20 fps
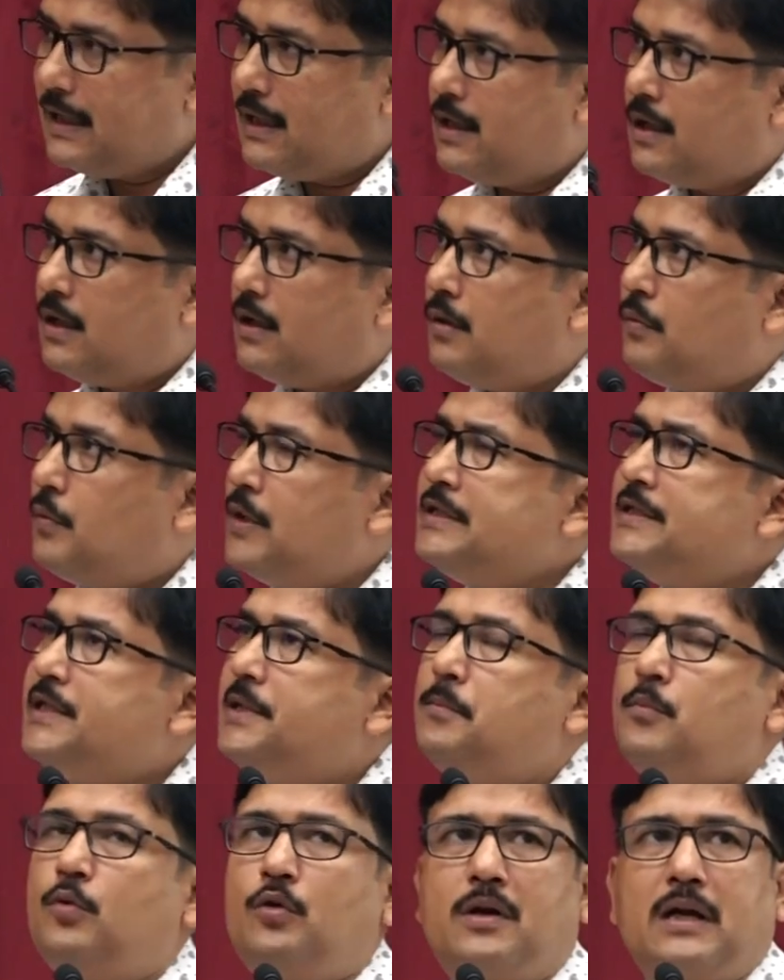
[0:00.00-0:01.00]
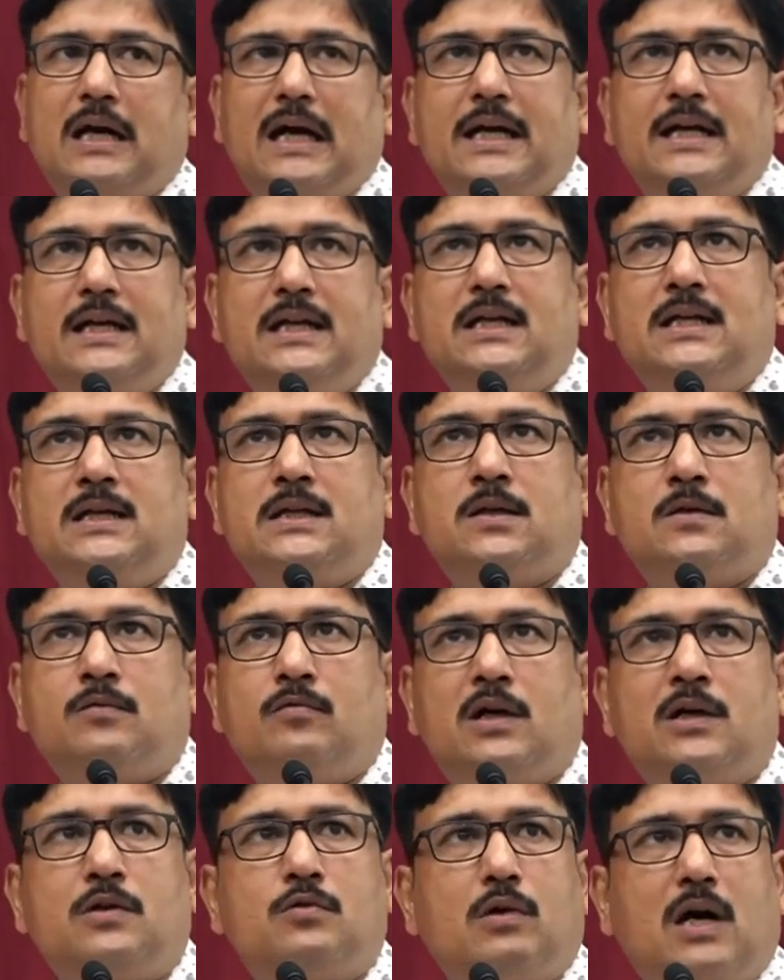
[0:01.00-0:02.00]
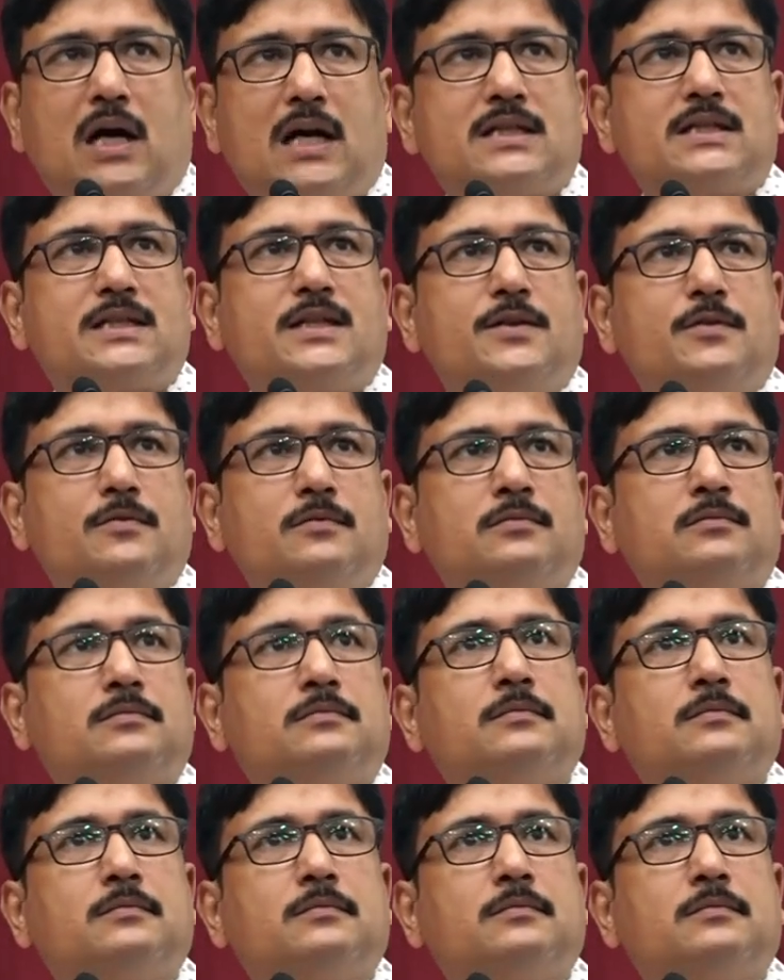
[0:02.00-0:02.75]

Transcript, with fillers: Uh, one thing more I want to ask you.